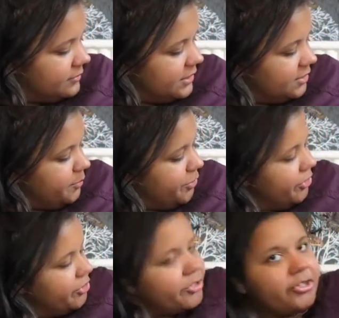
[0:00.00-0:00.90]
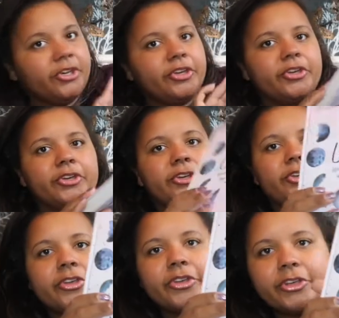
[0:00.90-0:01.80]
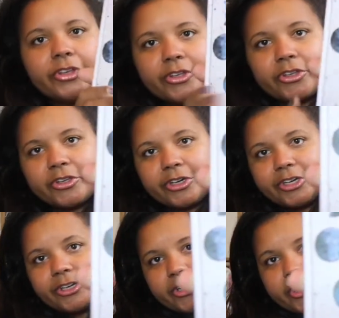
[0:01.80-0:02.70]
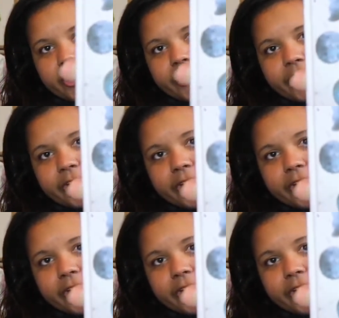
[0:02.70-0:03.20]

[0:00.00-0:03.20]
This book. I got